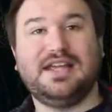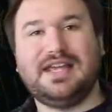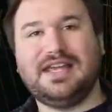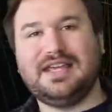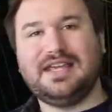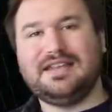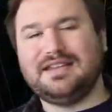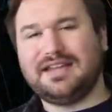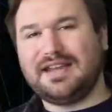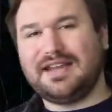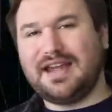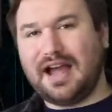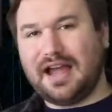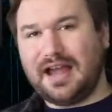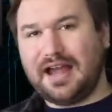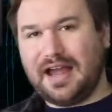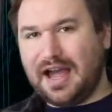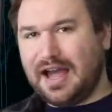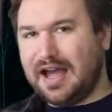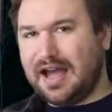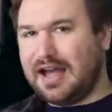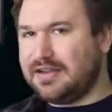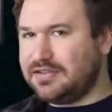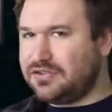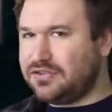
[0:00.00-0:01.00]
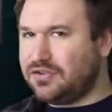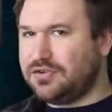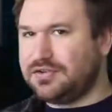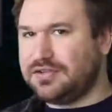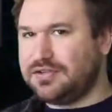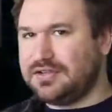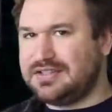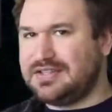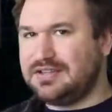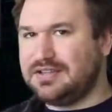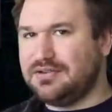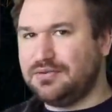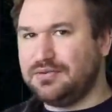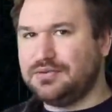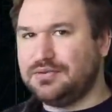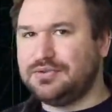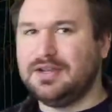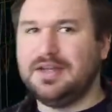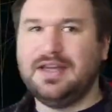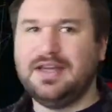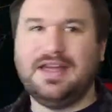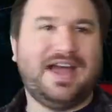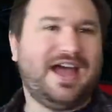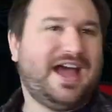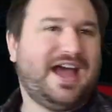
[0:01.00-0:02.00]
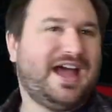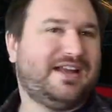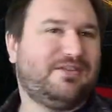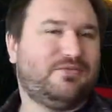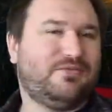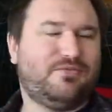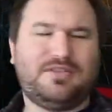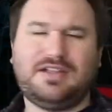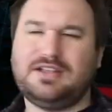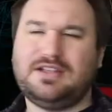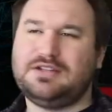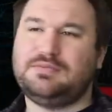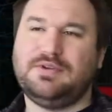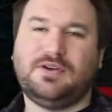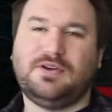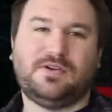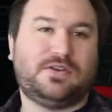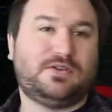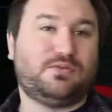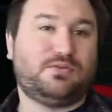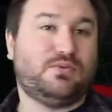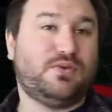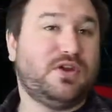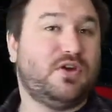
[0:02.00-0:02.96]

The guy has all the tools, and let's be honest,